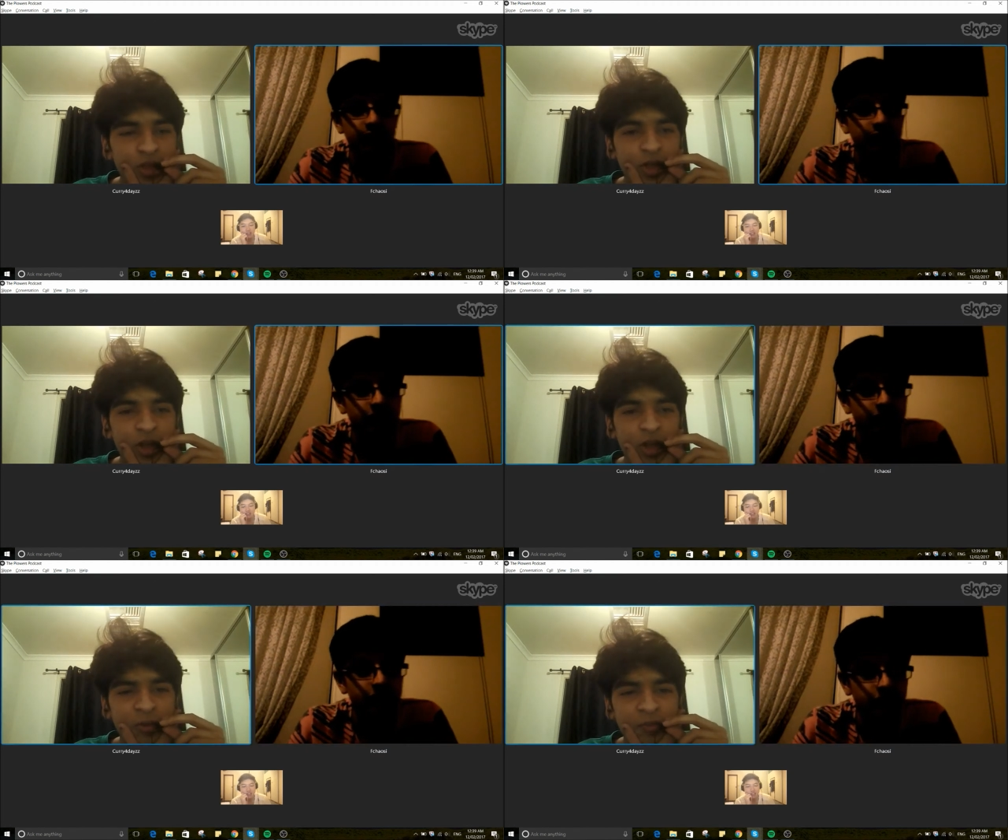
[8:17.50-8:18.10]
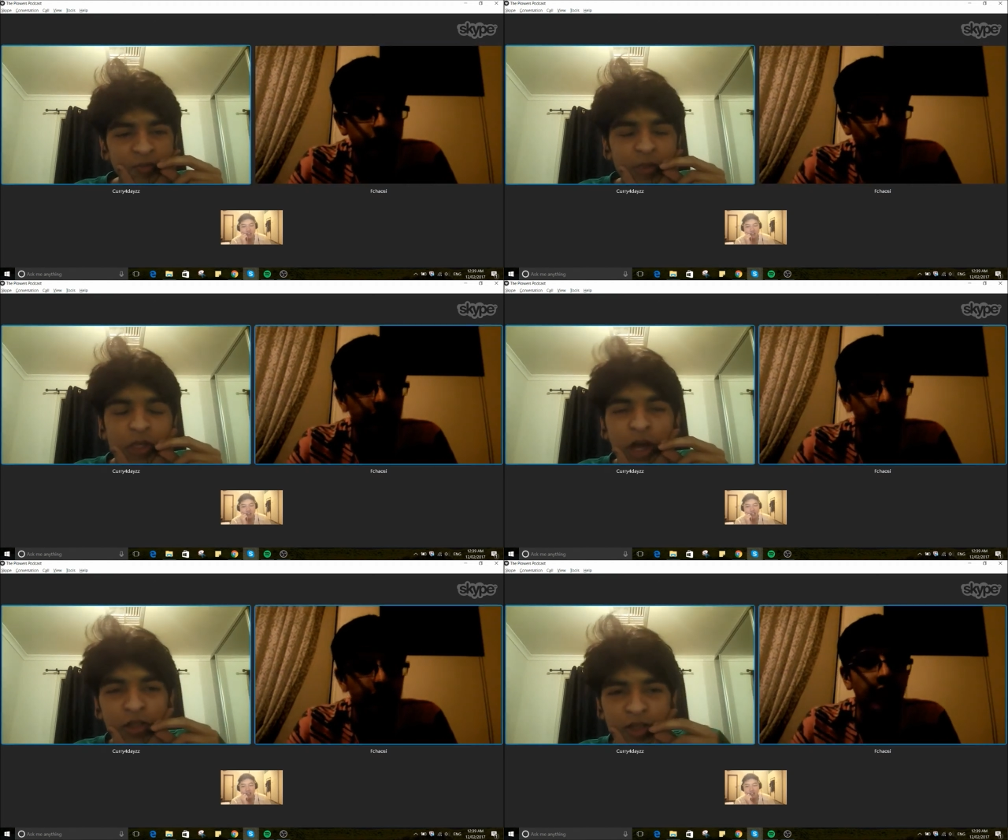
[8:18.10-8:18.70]
You can think
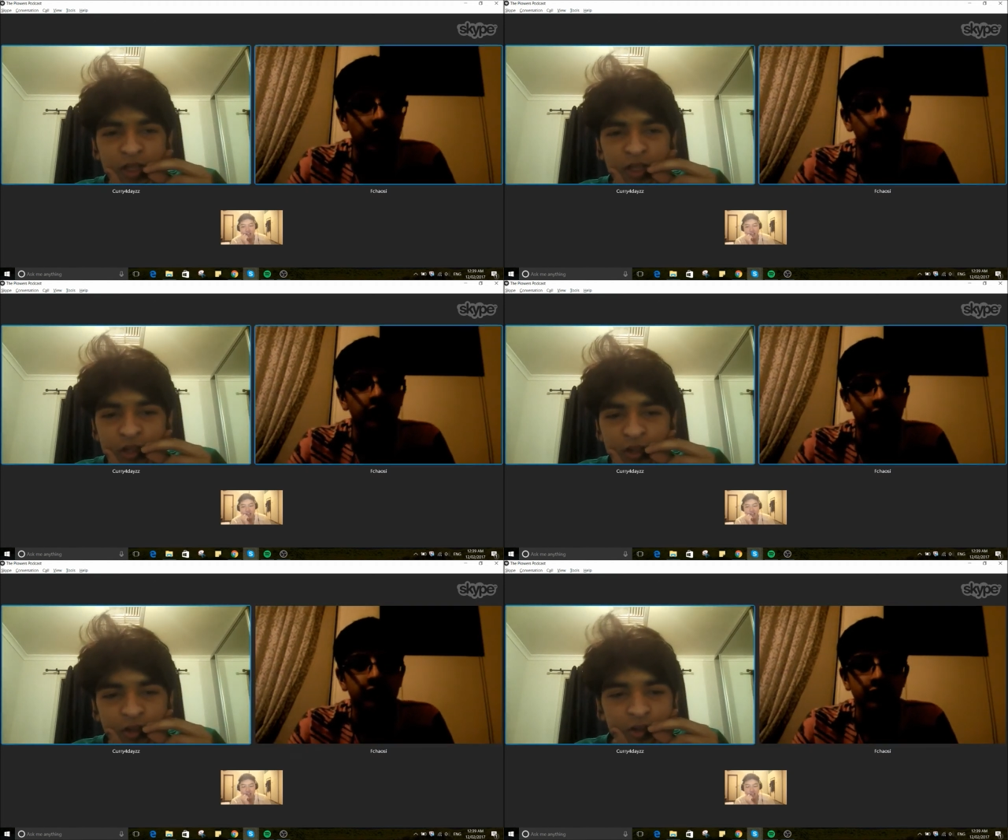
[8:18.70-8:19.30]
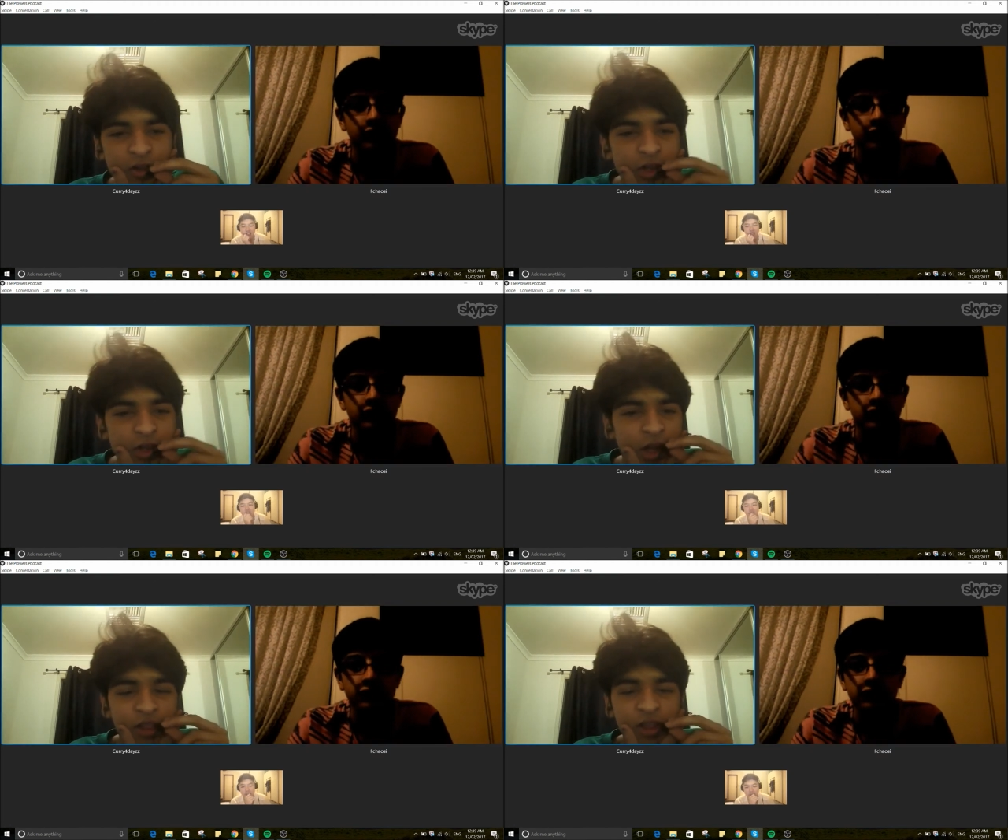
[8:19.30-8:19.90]
anything. I
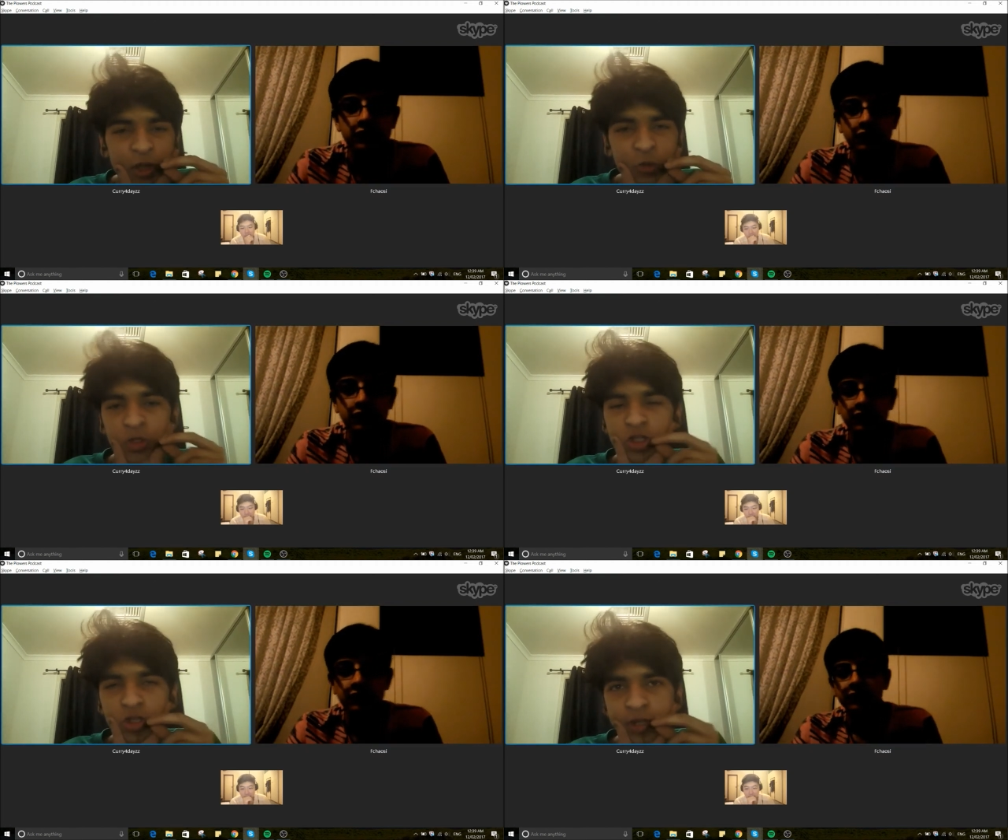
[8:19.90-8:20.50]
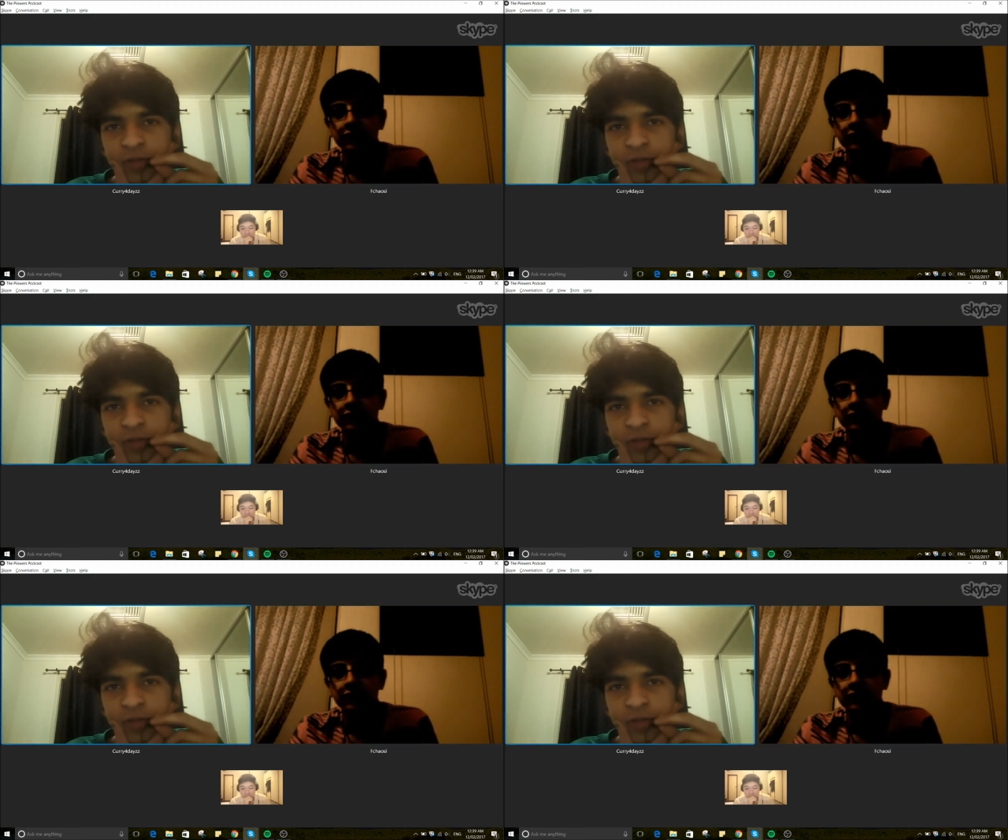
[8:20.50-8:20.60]
think I wouldn't treat